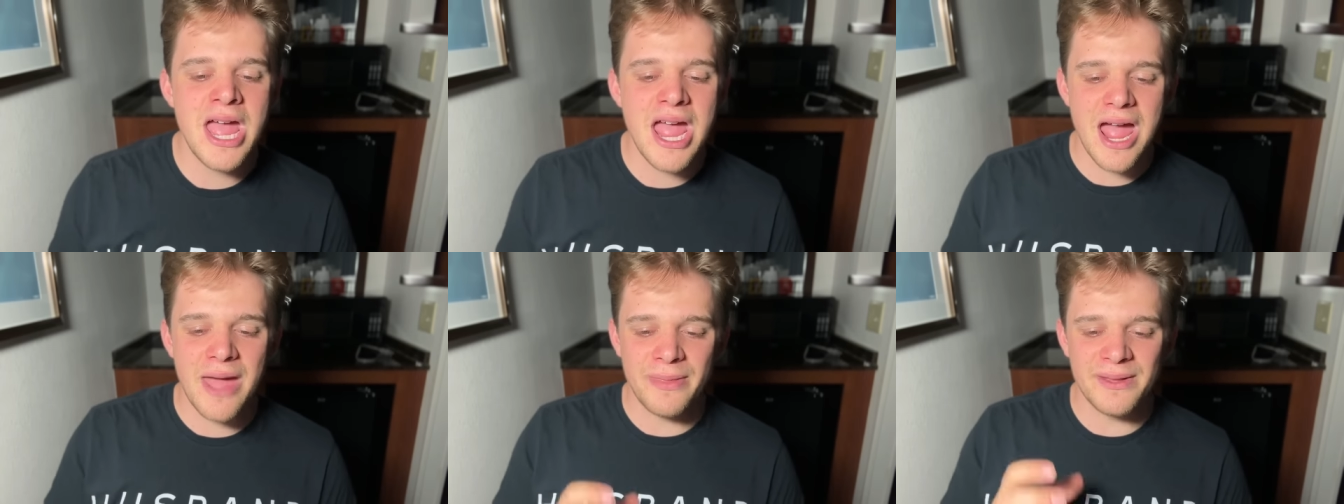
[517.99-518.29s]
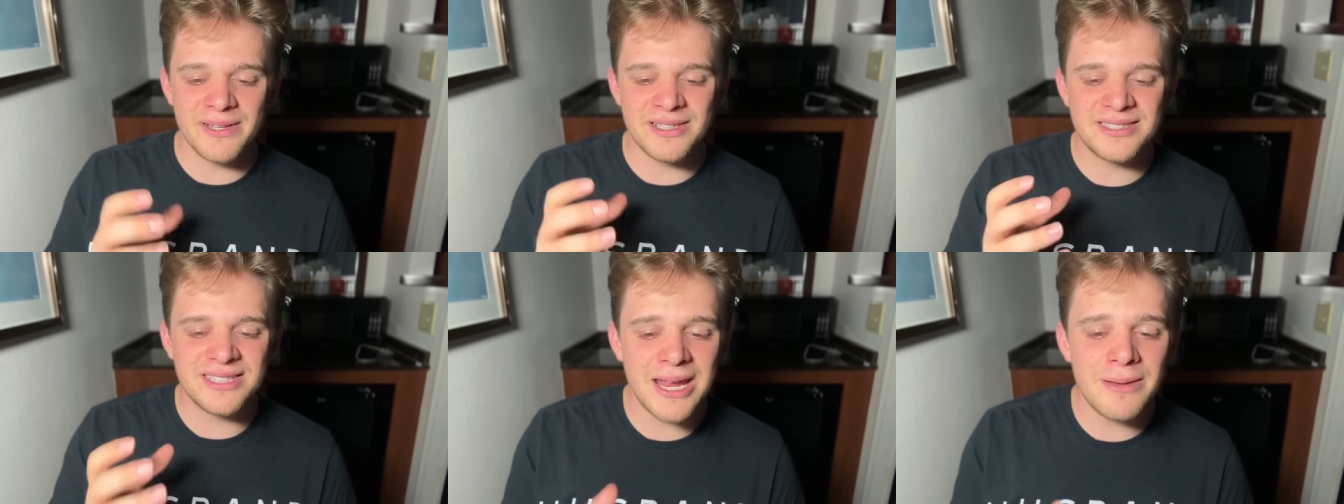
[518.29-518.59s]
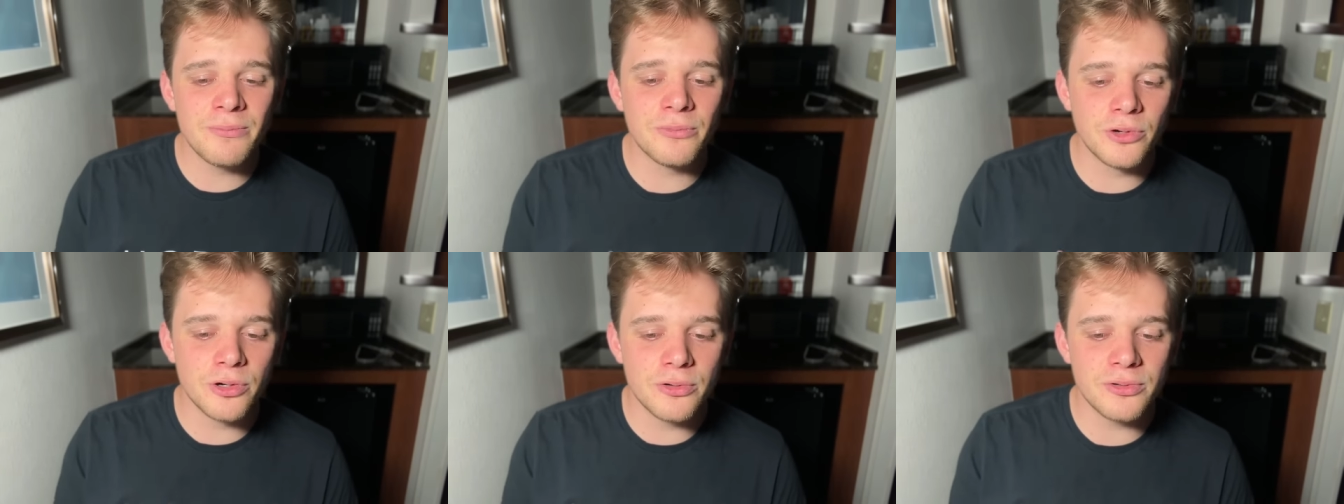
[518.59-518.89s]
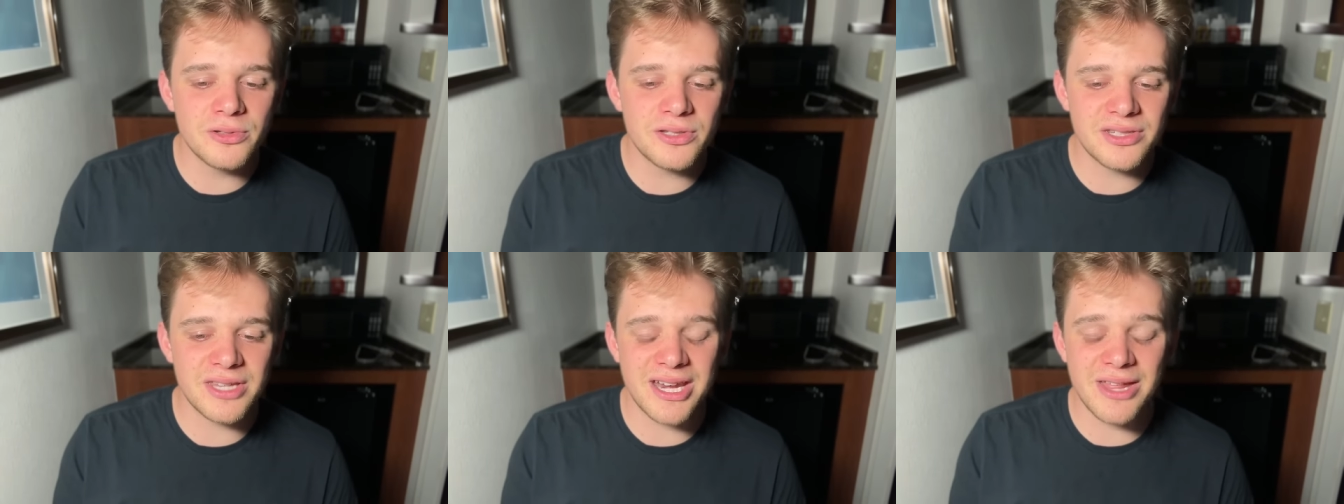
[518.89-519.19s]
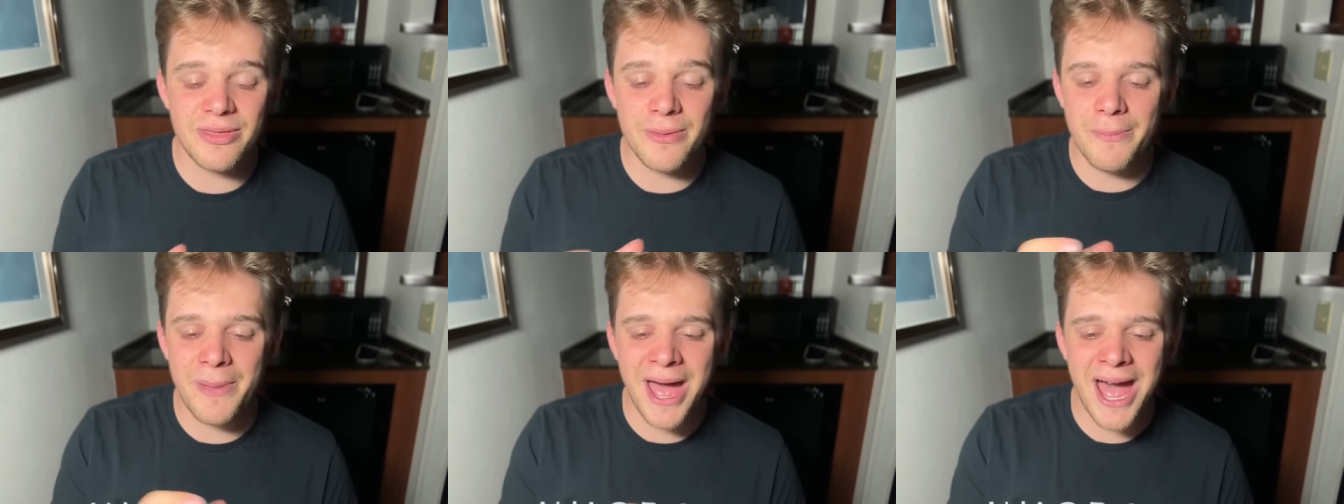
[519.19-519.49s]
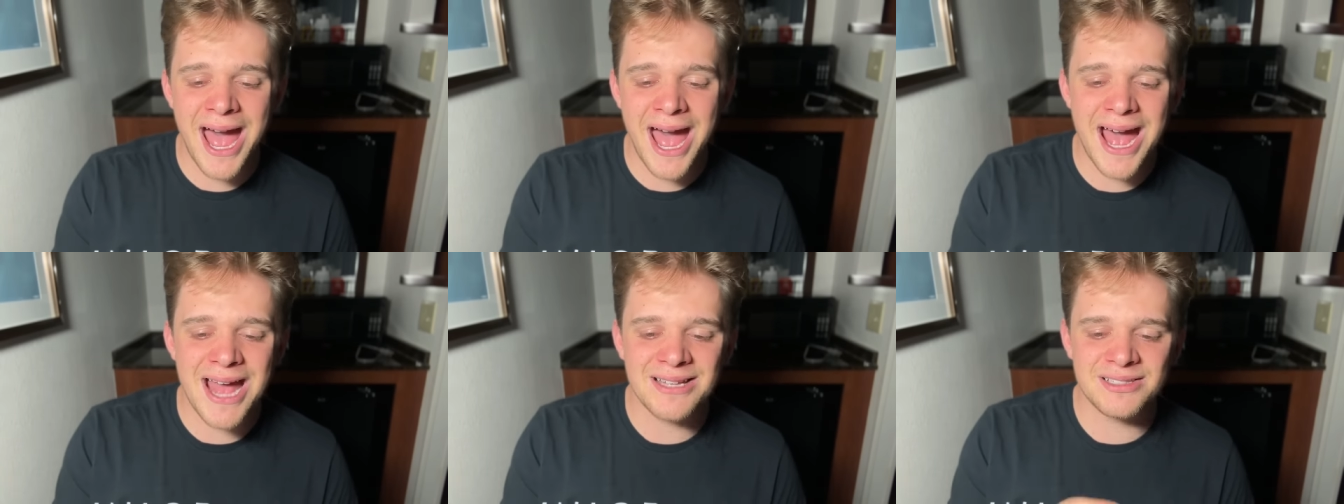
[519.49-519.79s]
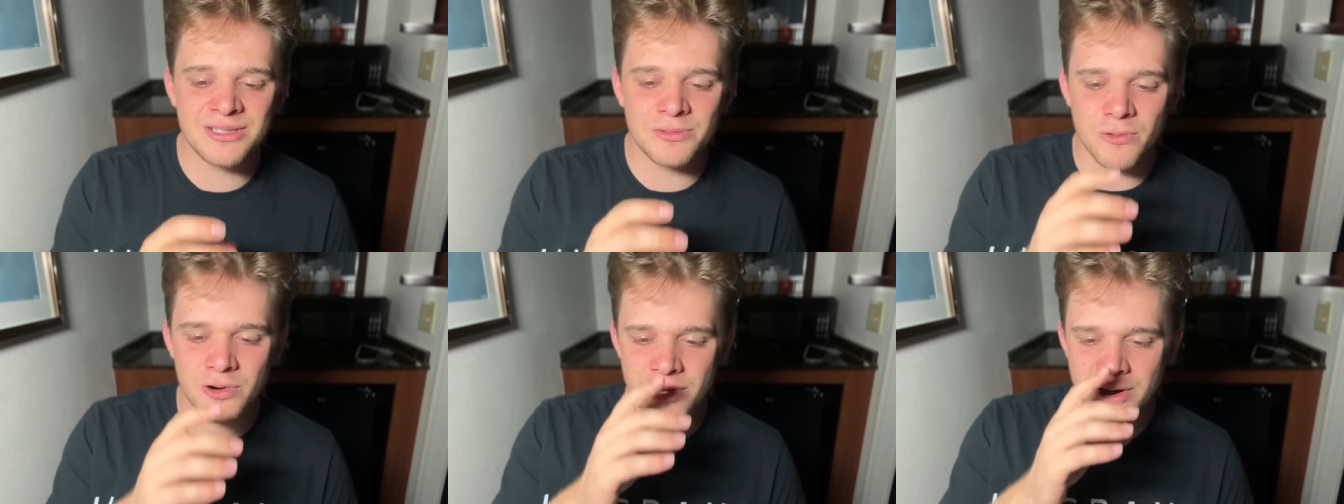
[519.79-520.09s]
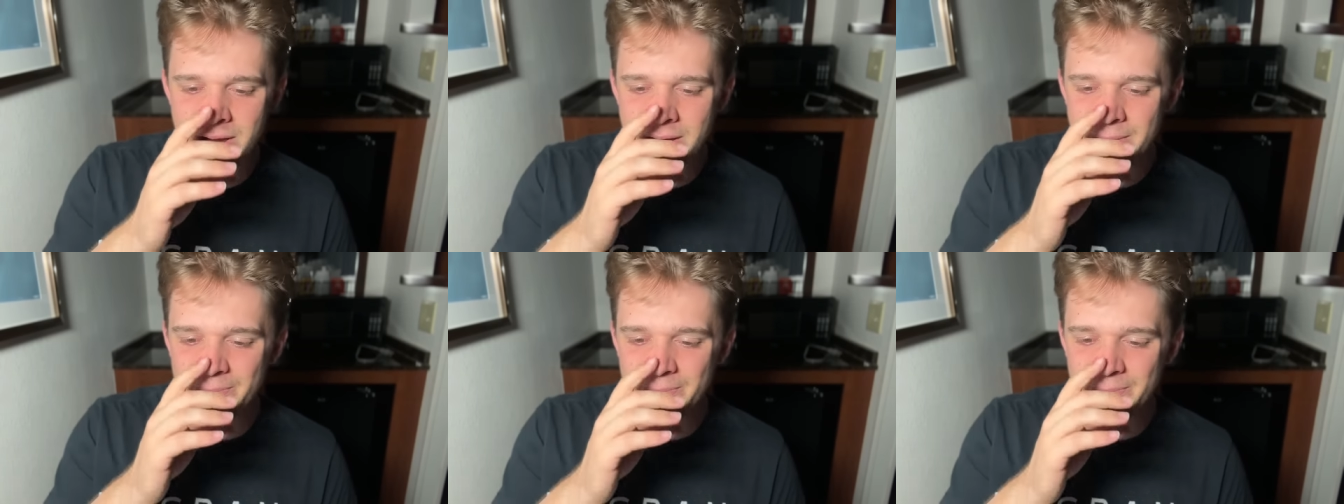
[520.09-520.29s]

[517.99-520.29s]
and the same roots that in the past were